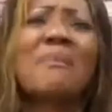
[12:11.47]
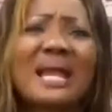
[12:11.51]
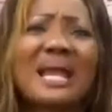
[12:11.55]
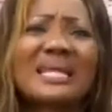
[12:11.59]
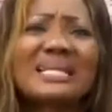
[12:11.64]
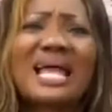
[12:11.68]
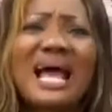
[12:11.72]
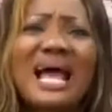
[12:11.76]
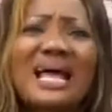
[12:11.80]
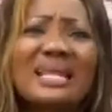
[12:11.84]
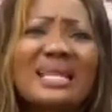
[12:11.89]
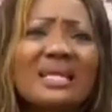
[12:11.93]

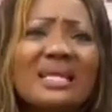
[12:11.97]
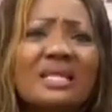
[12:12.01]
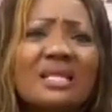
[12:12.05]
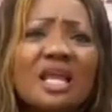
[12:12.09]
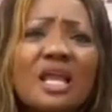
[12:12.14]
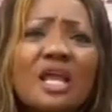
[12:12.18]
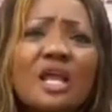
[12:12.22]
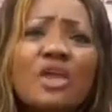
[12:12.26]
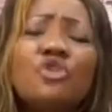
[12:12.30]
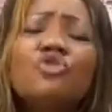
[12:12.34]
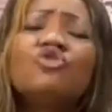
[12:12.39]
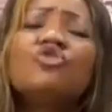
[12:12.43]
Wow. My
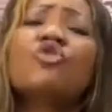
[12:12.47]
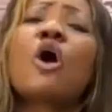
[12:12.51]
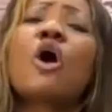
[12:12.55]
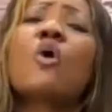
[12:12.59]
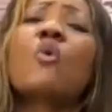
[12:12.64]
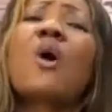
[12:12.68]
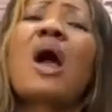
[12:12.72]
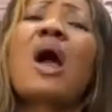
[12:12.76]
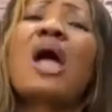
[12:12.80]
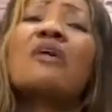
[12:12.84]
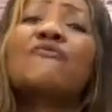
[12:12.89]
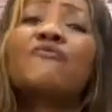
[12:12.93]
darling,
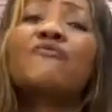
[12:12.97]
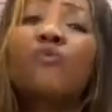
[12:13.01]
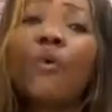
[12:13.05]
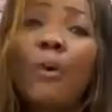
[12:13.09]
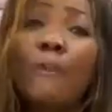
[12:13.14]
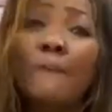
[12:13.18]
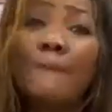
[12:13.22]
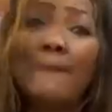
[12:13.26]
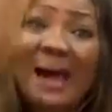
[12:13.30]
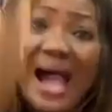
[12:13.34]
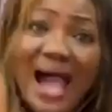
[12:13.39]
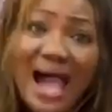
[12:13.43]
your
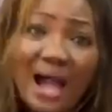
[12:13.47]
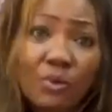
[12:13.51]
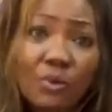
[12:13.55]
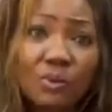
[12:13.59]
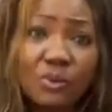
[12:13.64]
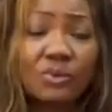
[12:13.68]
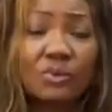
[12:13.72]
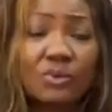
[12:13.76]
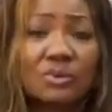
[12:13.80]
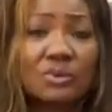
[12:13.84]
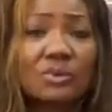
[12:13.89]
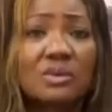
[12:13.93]
wife will
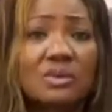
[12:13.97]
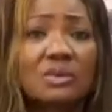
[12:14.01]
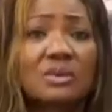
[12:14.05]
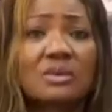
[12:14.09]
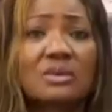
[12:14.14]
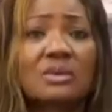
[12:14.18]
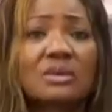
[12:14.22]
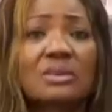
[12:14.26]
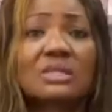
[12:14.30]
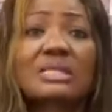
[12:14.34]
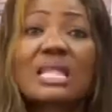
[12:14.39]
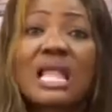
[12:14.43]
bow.
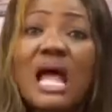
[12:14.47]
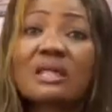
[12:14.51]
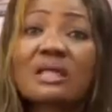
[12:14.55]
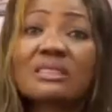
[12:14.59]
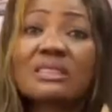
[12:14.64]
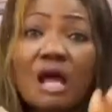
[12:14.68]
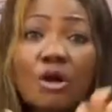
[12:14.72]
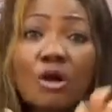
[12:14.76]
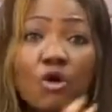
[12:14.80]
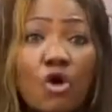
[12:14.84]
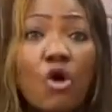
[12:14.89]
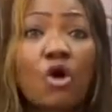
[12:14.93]
Yeah.
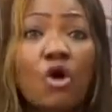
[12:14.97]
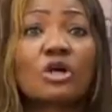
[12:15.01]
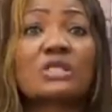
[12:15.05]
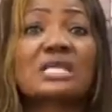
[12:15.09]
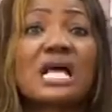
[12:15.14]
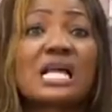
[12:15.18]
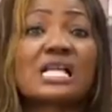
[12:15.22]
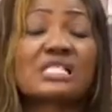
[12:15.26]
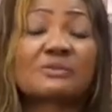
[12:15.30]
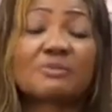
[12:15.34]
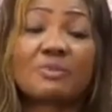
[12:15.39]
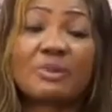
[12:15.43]
Now that
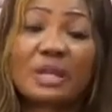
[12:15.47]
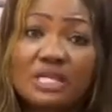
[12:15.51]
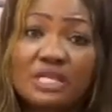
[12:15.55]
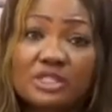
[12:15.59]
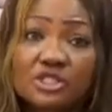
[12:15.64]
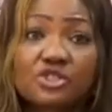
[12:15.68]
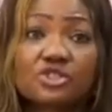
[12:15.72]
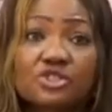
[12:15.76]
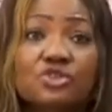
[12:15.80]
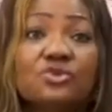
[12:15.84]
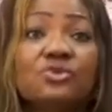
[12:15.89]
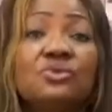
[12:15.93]
God has
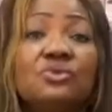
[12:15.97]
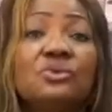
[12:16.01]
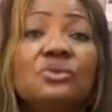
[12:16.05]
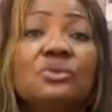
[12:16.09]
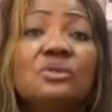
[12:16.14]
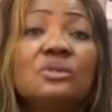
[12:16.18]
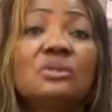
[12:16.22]
blessed you,